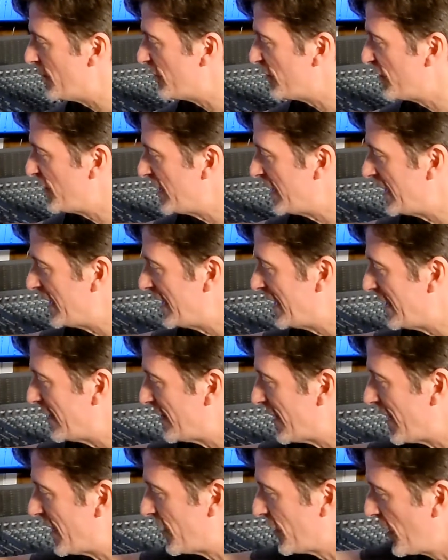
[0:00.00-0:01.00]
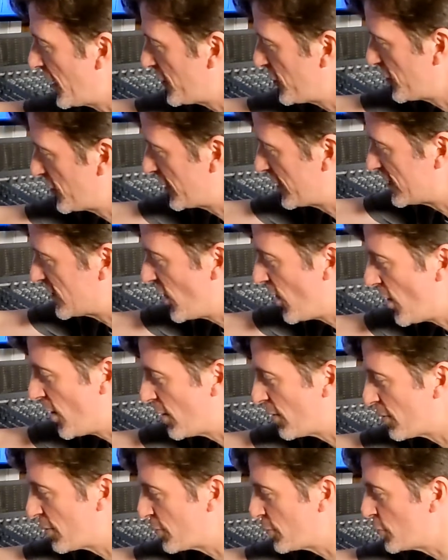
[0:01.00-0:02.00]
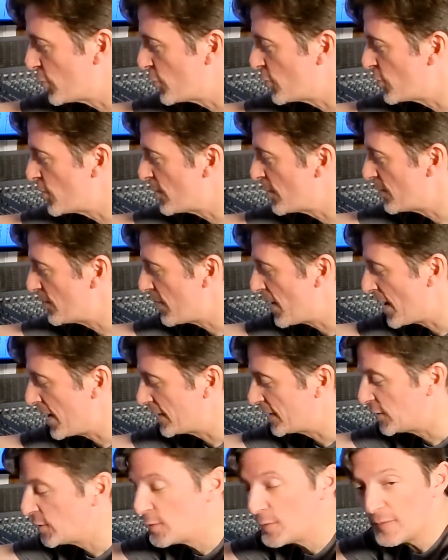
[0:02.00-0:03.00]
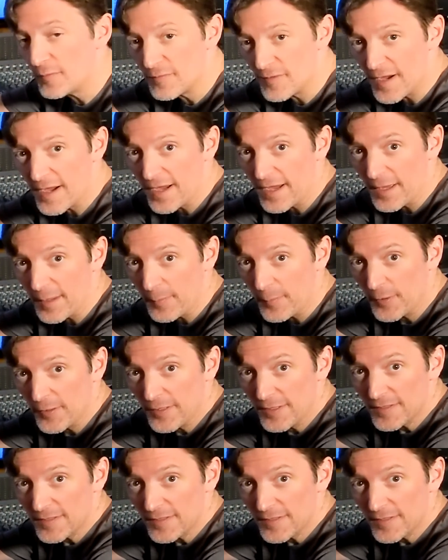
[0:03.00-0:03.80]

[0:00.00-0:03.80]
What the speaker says: feeding that electric guitar through my UniVibe